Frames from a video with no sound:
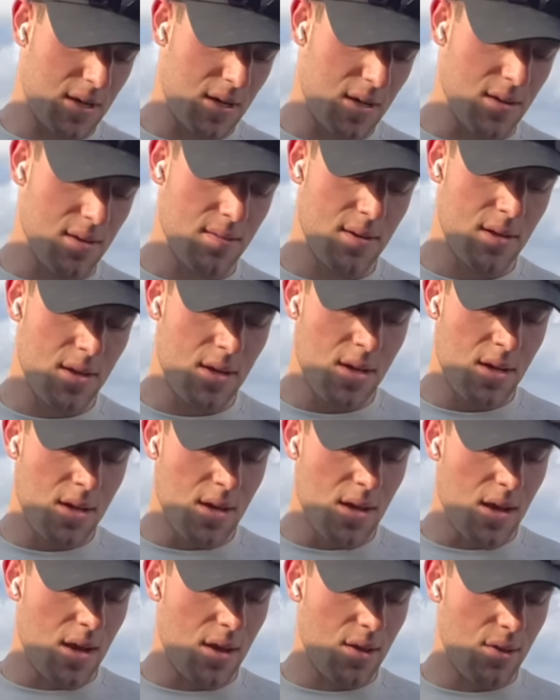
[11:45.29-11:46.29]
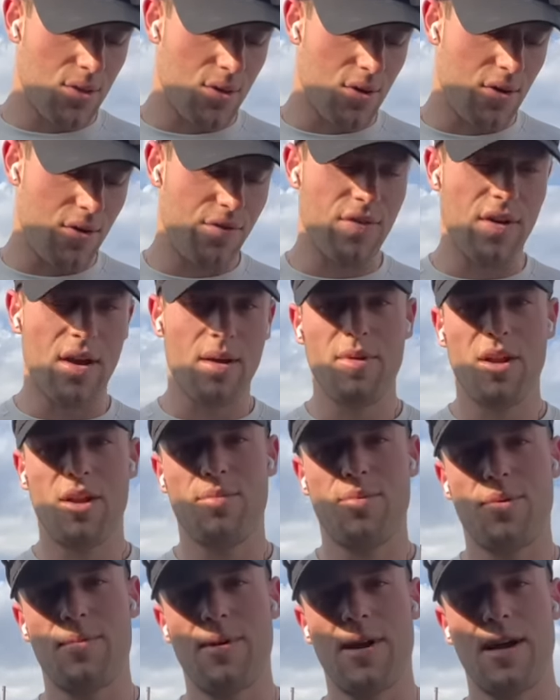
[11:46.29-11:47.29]
good. 835 minute
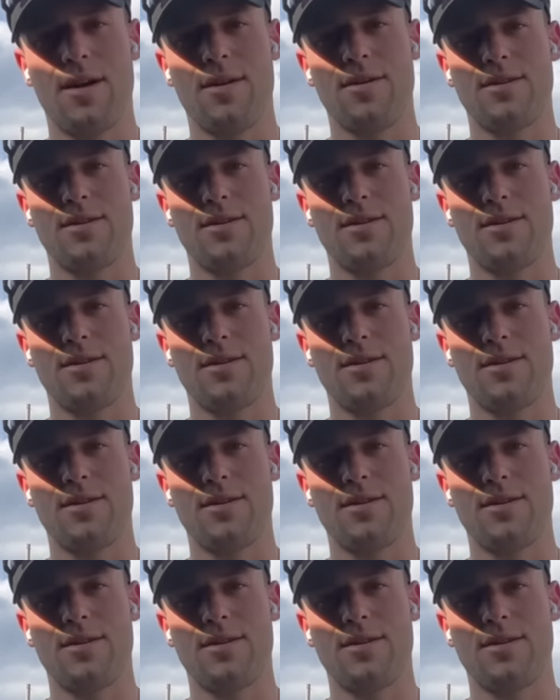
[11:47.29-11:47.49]
per mile.